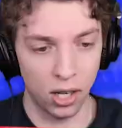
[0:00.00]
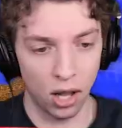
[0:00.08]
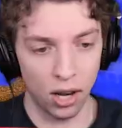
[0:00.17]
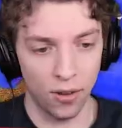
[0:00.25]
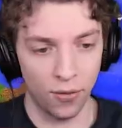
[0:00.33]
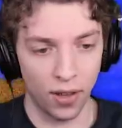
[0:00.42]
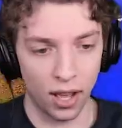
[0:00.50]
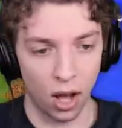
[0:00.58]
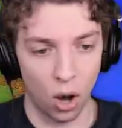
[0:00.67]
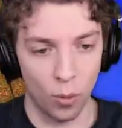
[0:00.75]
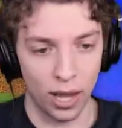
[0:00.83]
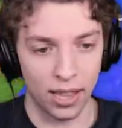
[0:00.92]
lot of... Uh,
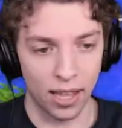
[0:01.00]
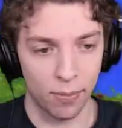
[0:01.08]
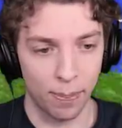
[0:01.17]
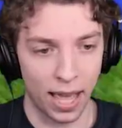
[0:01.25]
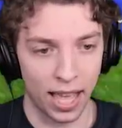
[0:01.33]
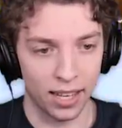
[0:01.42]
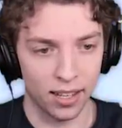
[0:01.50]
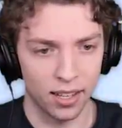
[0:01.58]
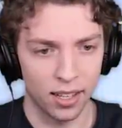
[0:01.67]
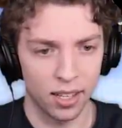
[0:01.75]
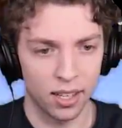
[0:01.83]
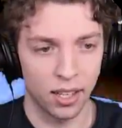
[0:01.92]
oh, wait, that's bad.
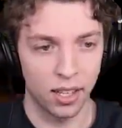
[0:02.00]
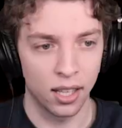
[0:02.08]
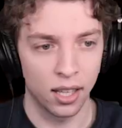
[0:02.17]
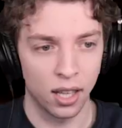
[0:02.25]
uh,